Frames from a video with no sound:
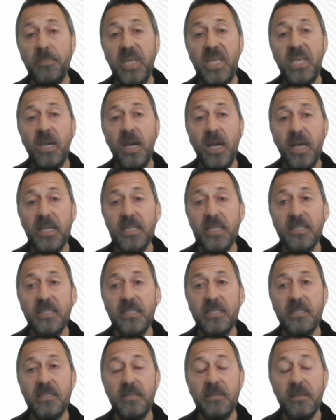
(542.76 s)

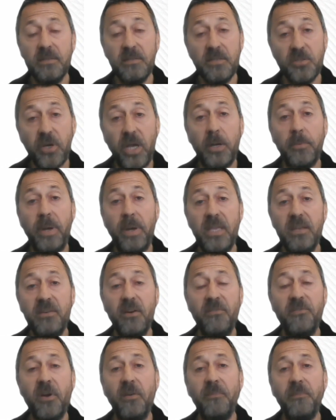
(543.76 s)
because straight away you've
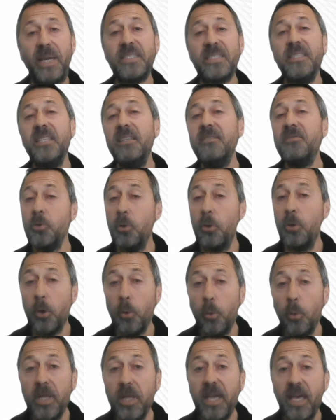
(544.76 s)
got $5, then you've still
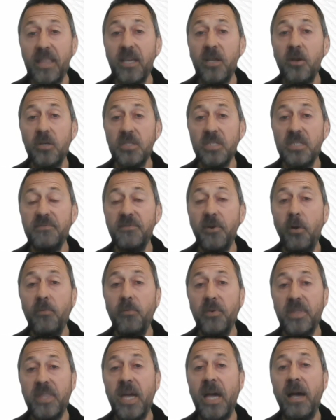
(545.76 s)
got all the other costs
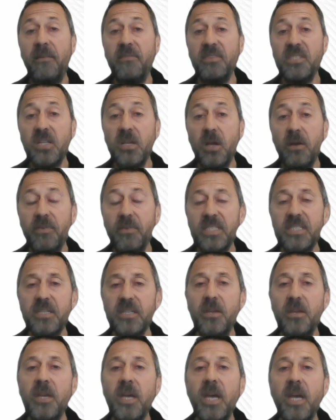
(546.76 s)
involved with the harvest.
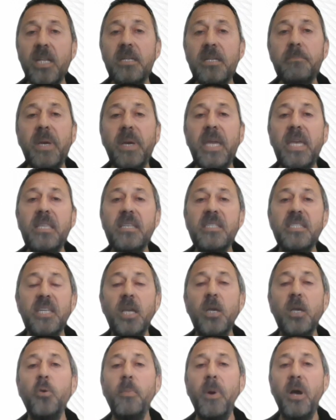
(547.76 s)
So to me, the
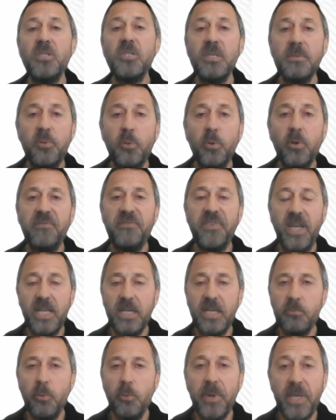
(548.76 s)
single most important
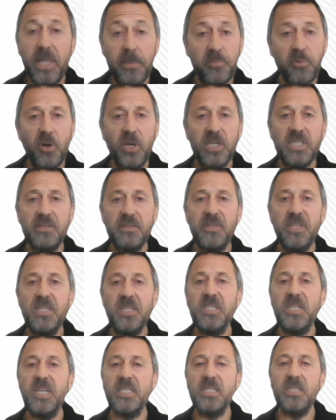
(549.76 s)
factor will be the price of the
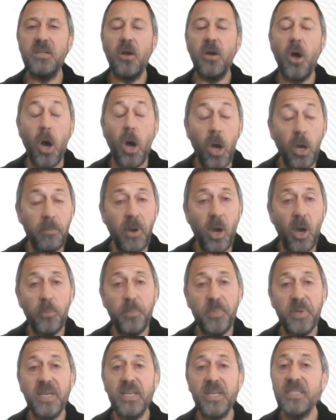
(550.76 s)
injection. I'm
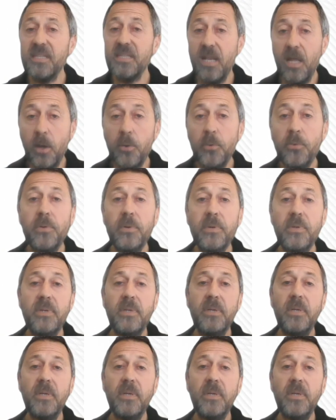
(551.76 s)
hoping it's low.